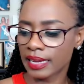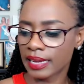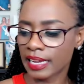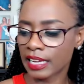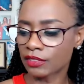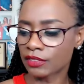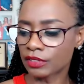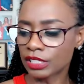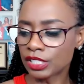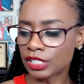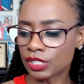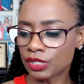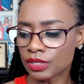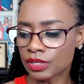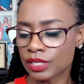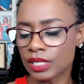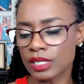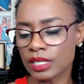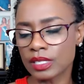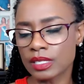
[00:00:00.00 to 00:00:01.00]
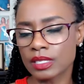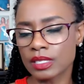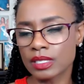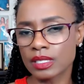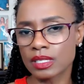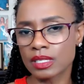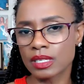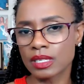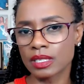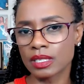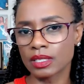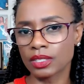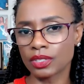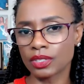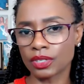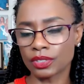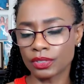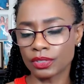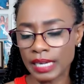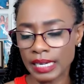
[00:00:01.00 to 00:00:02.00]
It reduces
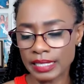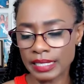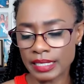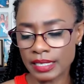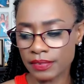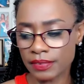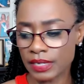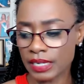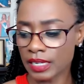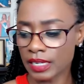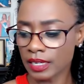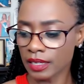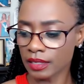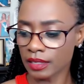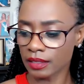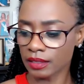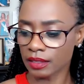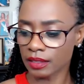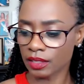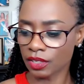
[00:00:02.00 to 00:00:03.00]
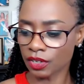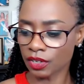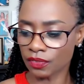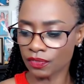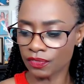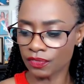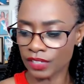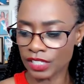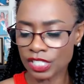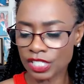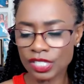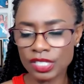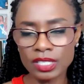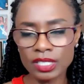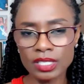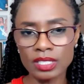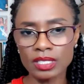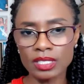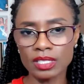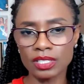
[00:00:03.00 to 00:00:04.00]
your creativity, your
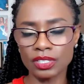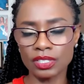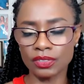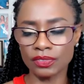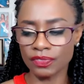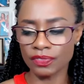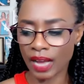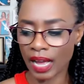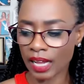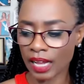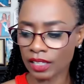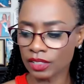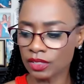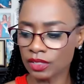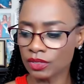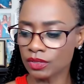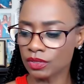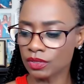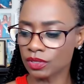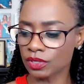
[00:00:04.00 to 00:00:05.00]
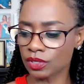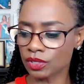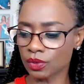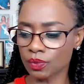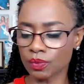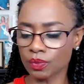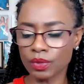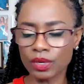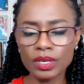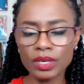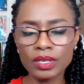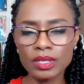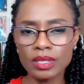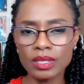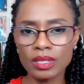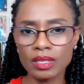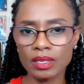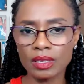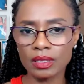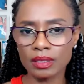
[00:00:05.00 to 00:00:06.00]
vision, your values, your worth.
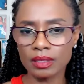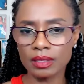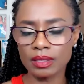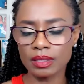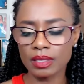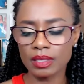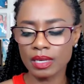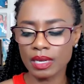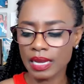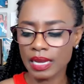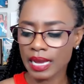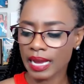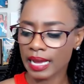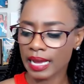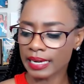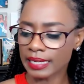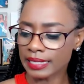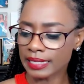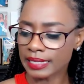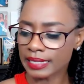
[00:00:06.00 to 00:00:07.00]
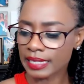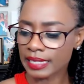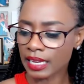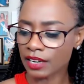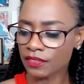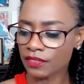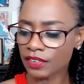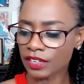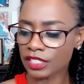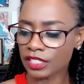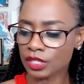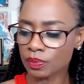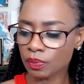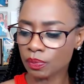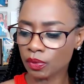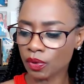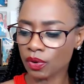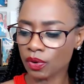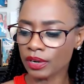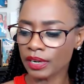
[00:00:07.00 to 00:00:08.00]
And instead of
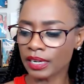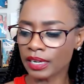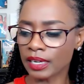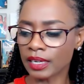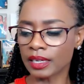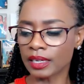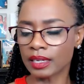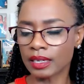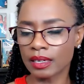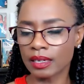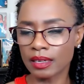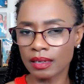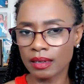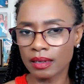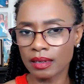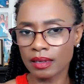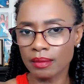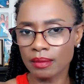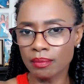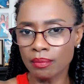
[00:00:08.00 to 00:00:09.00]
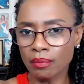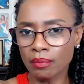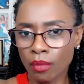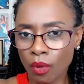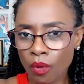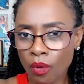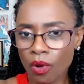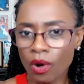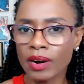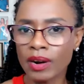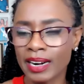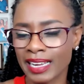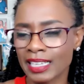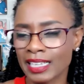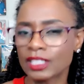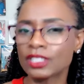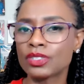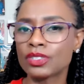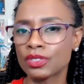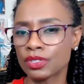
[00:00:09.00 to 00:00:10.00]
exploring more
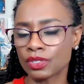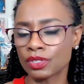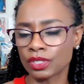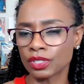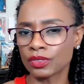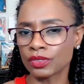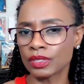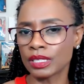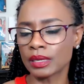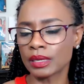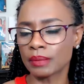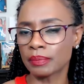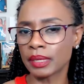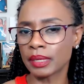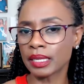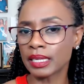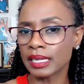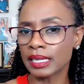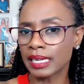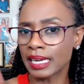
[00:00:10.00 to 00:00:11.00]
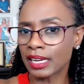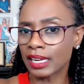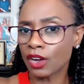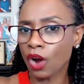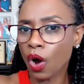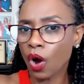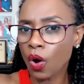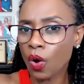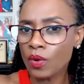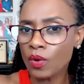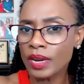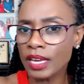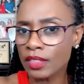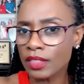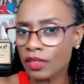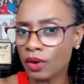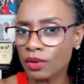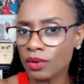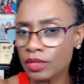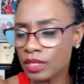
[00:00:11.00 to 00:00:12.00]
into your unique ability and
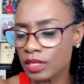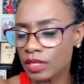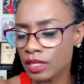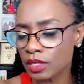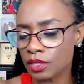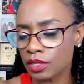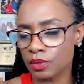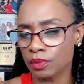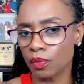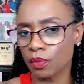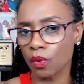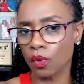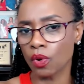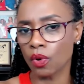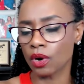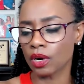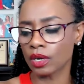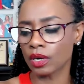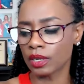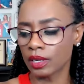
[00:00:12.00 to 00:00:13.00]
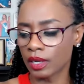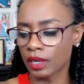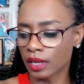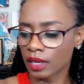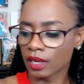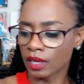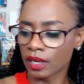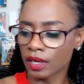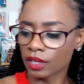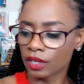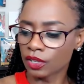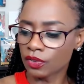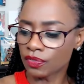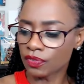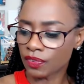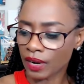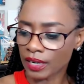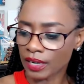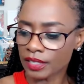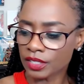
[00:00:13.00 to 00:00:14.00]
honing those skills more, you
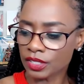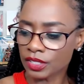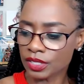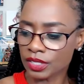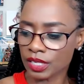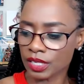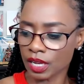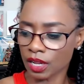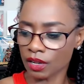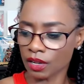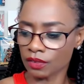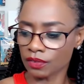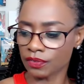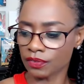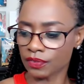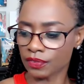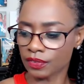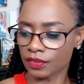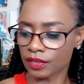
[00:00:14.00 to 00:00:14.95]
find yourself